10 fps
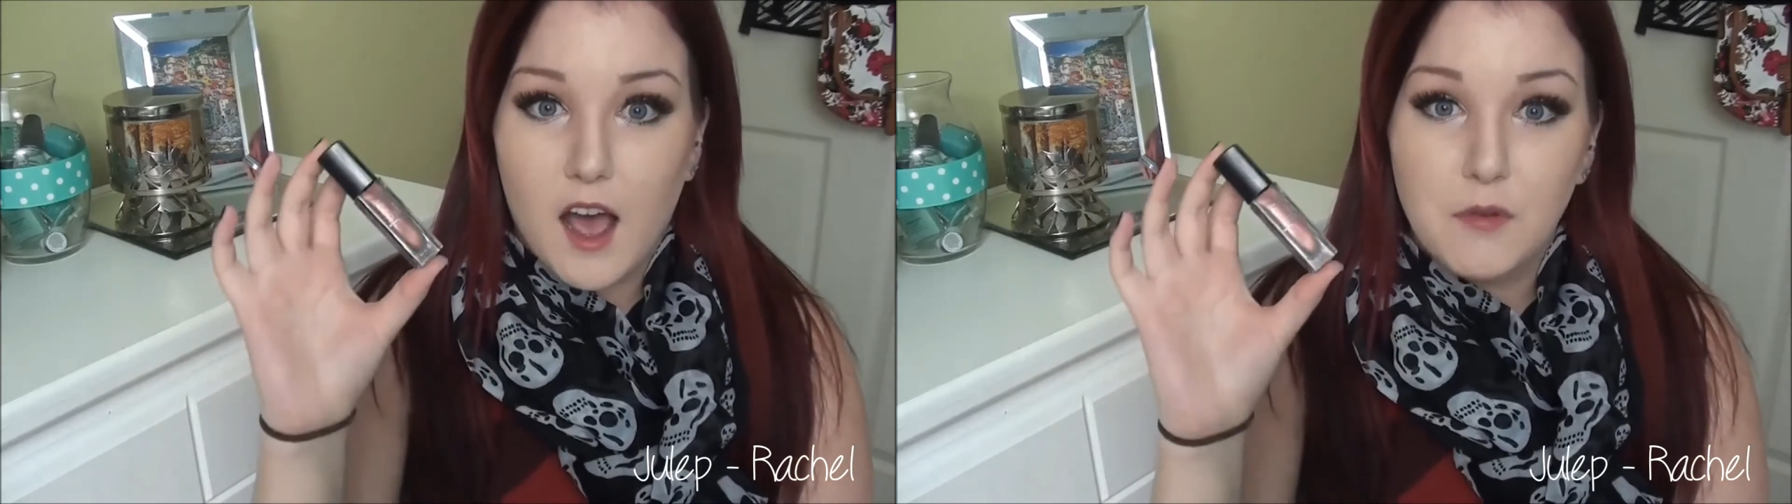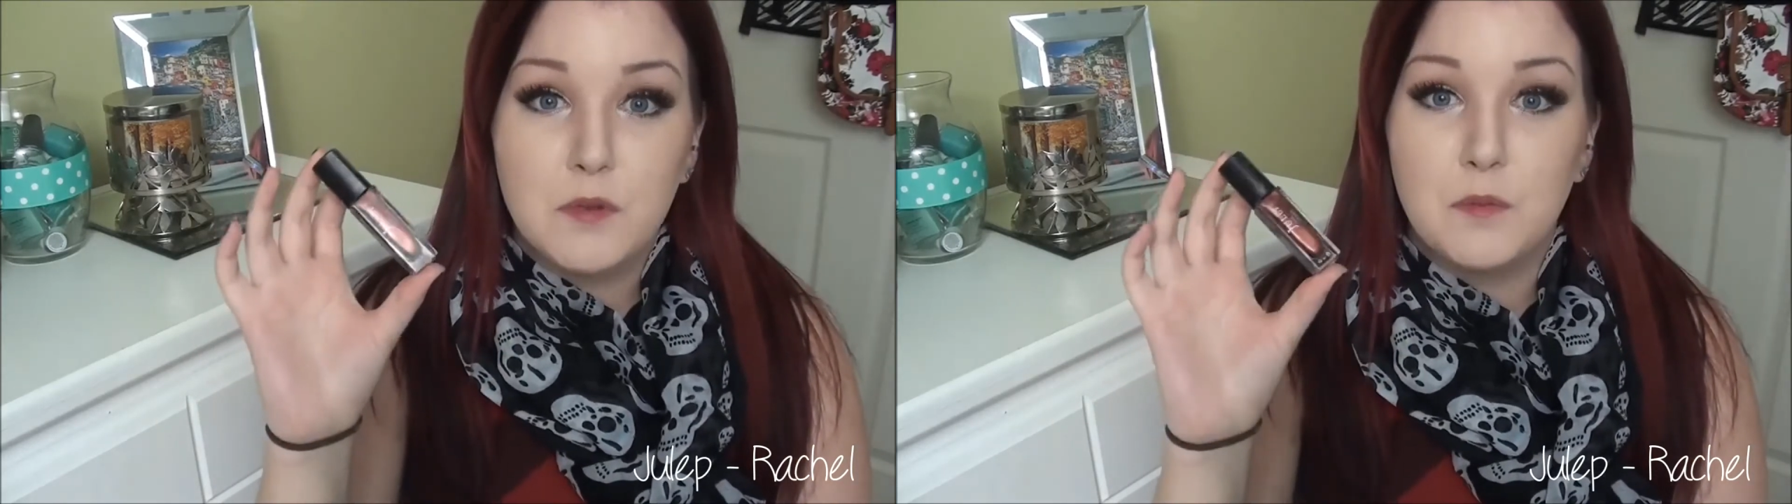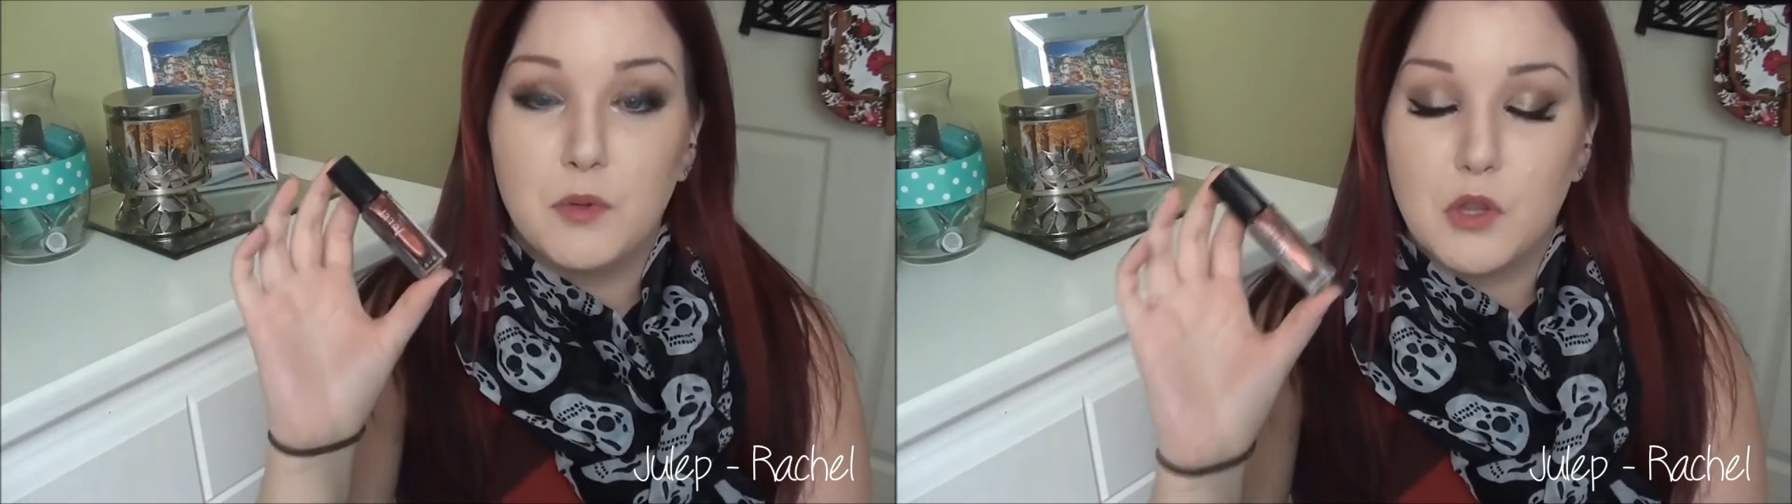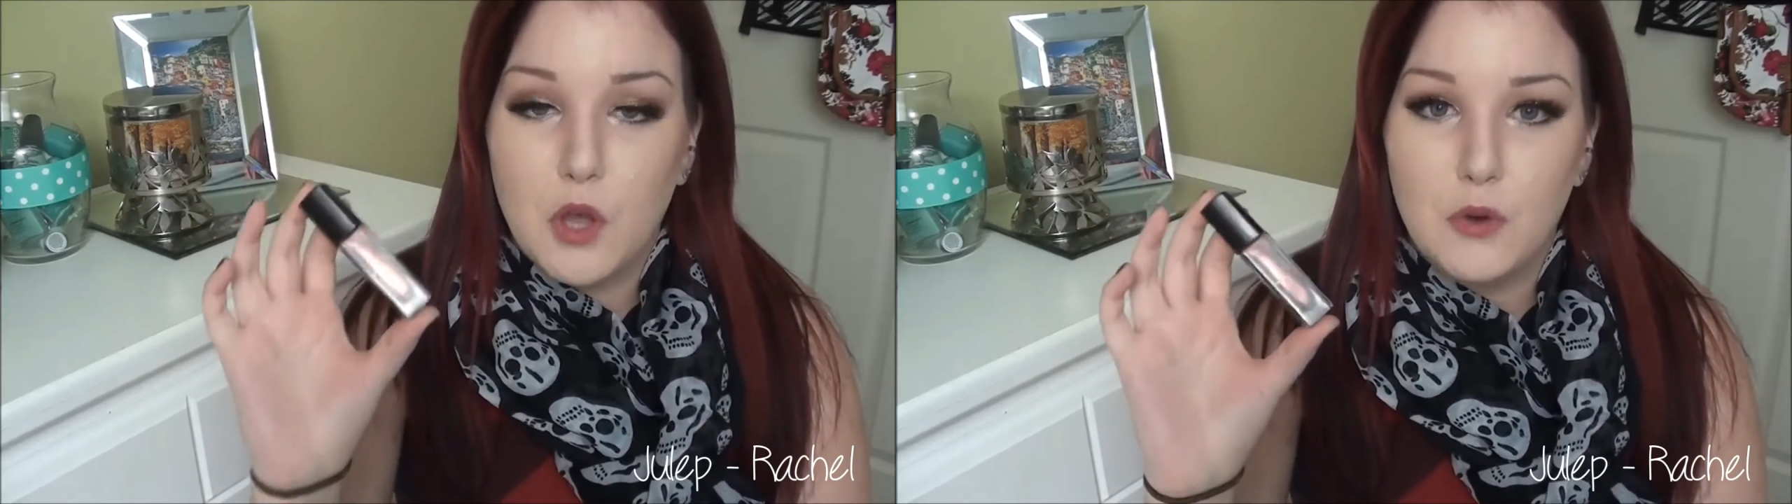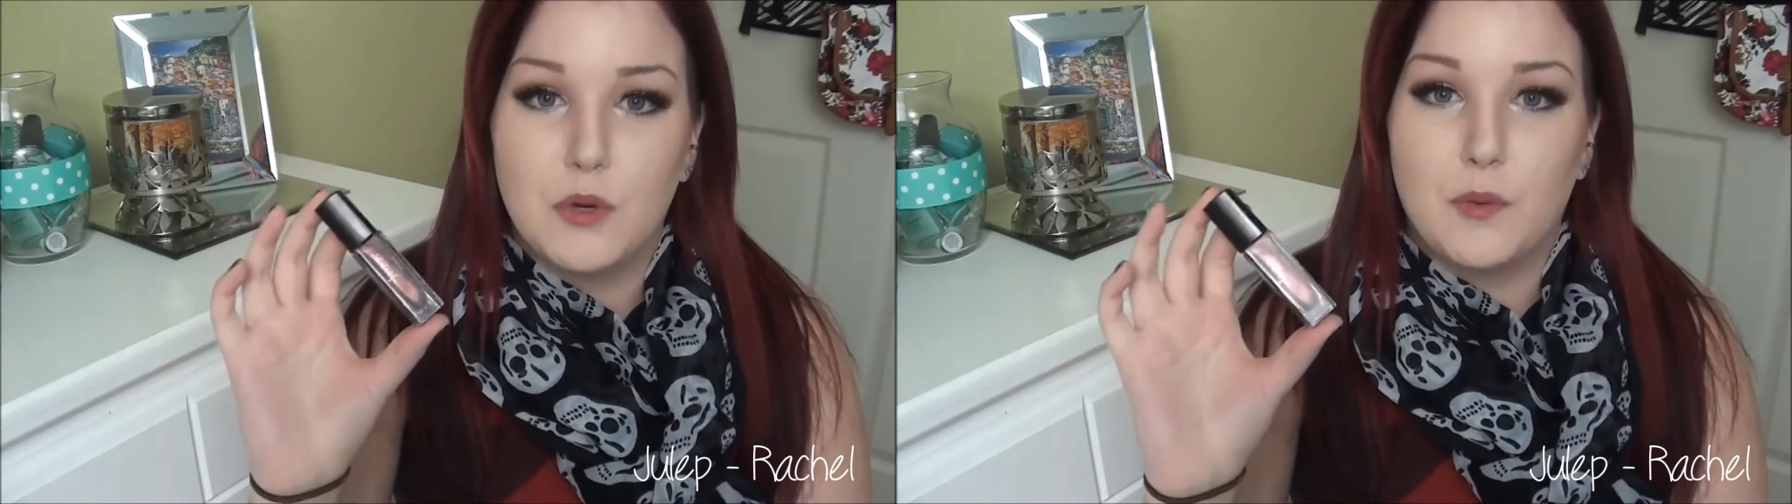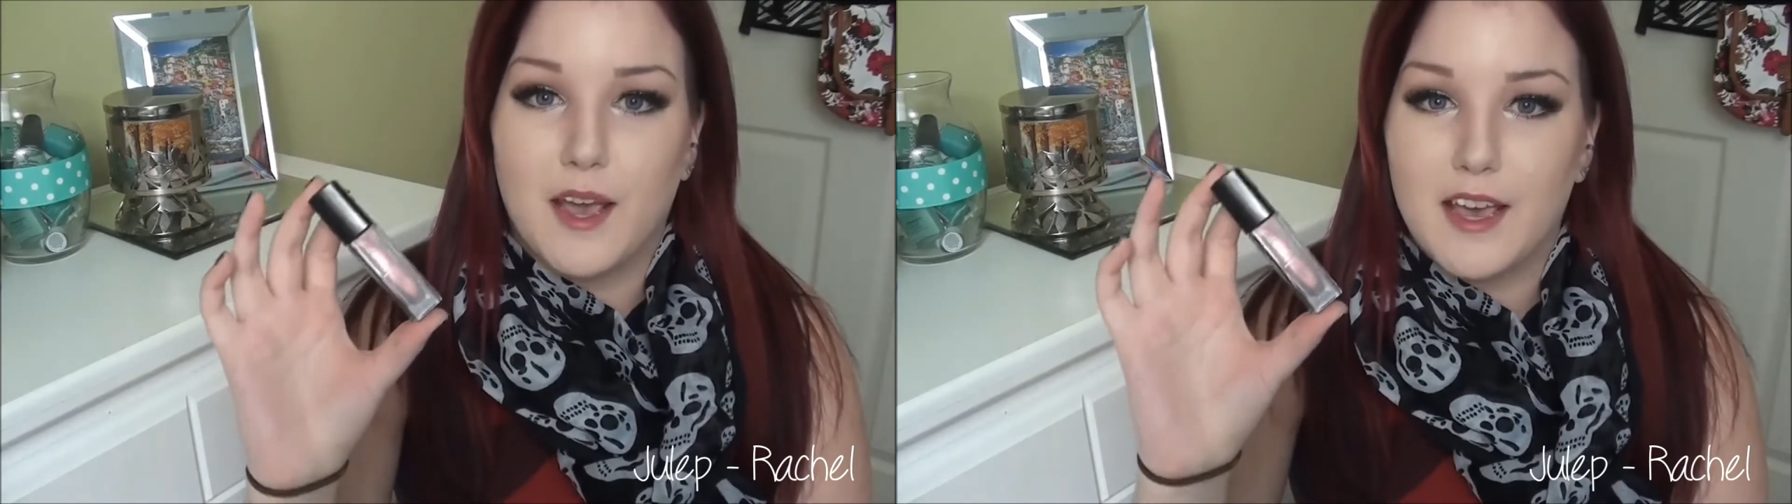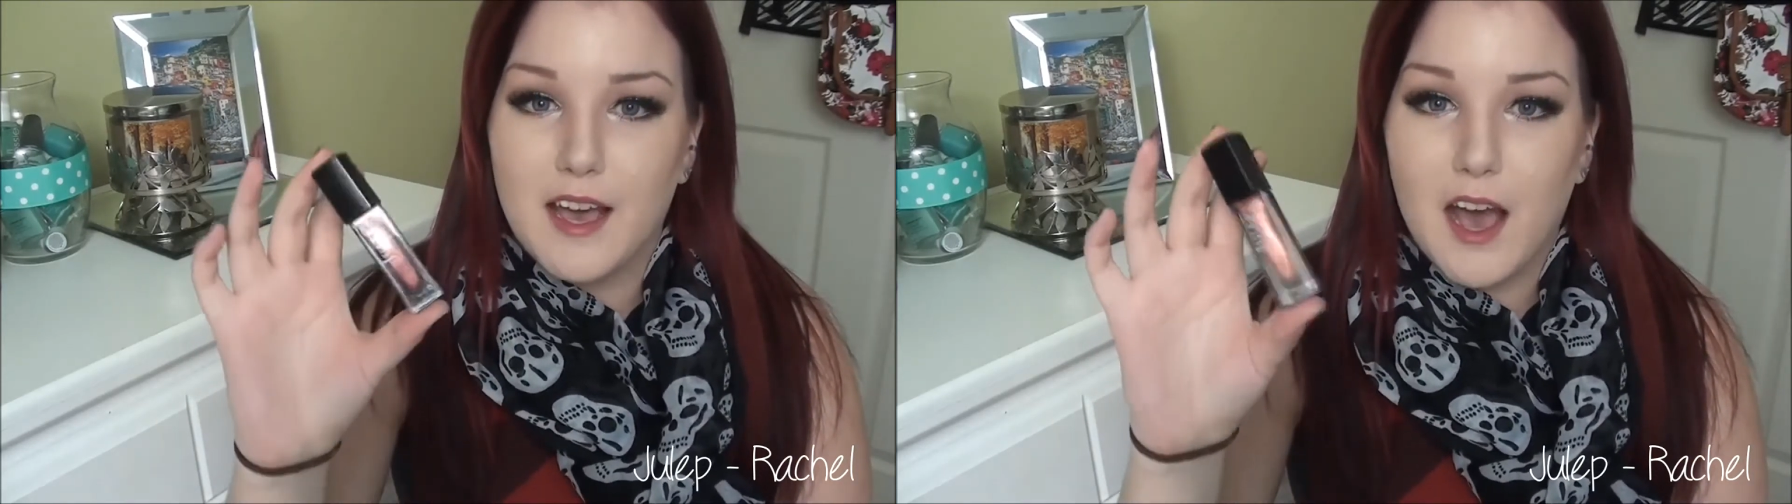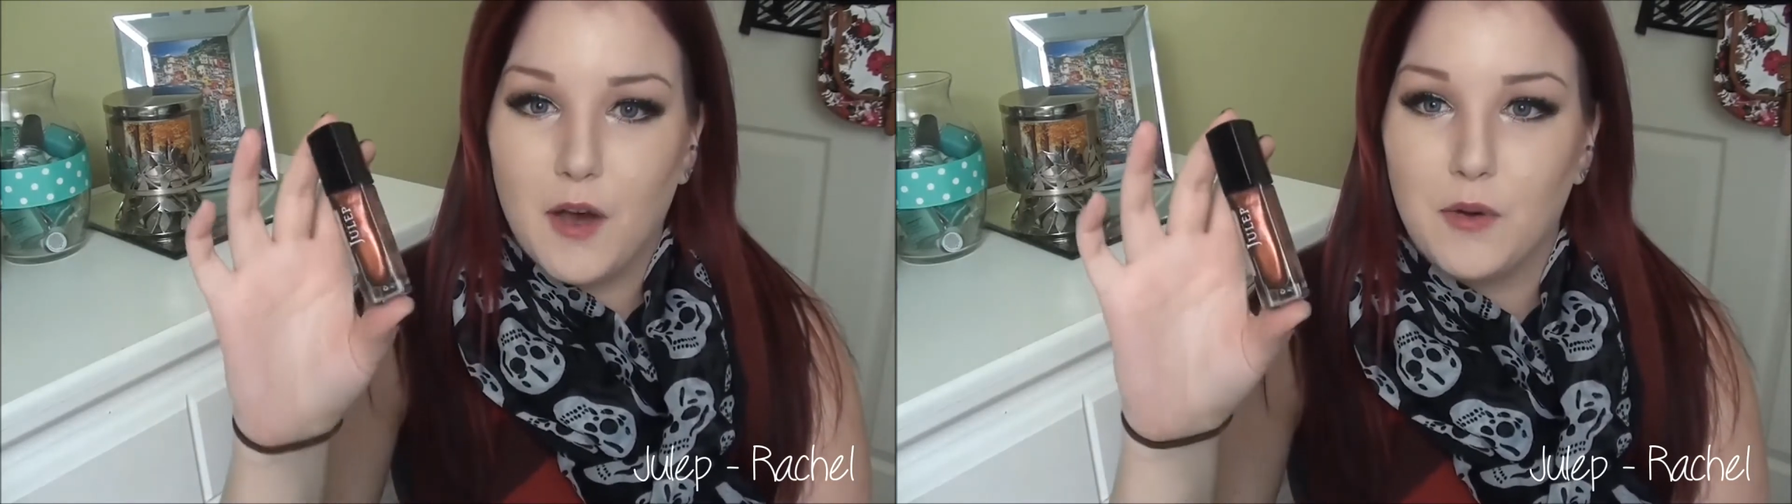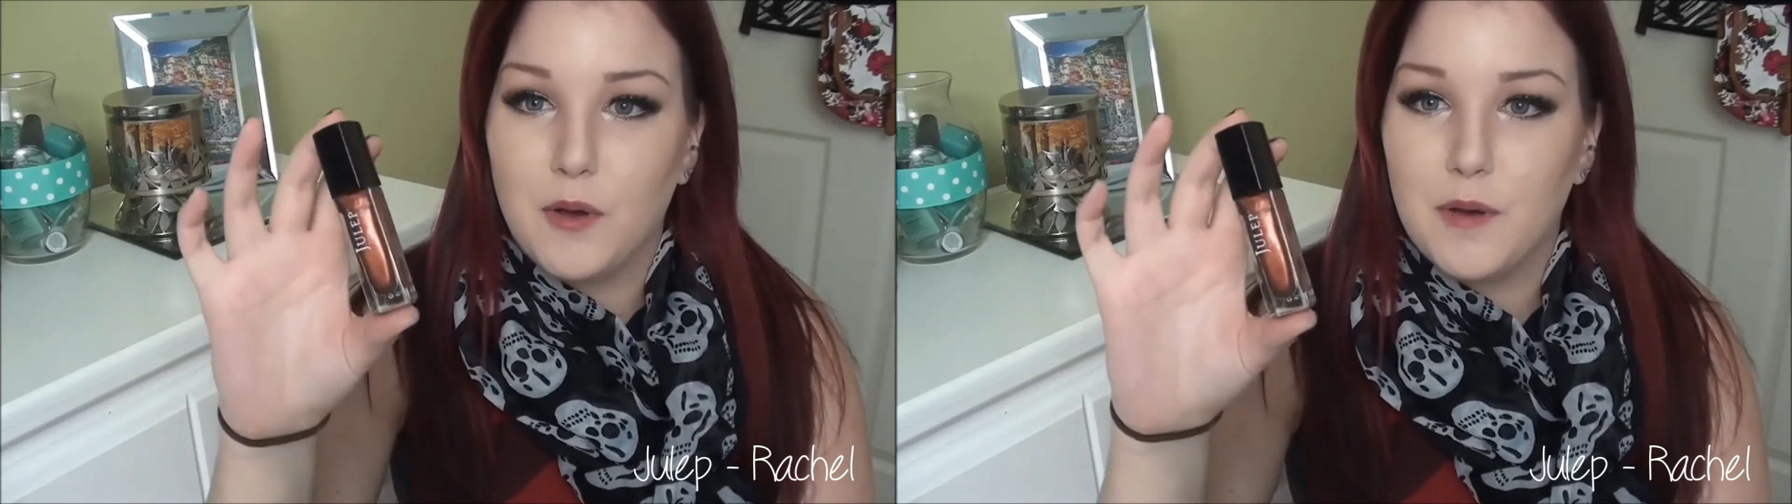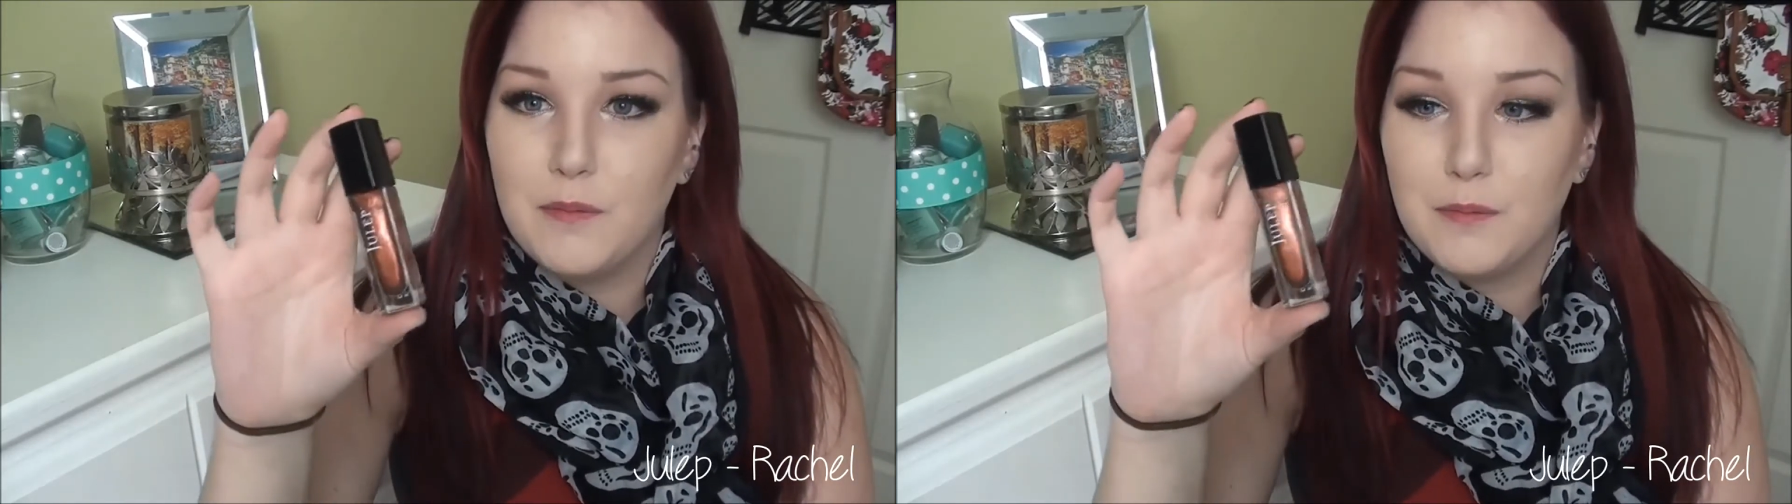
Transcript: I was blown away at how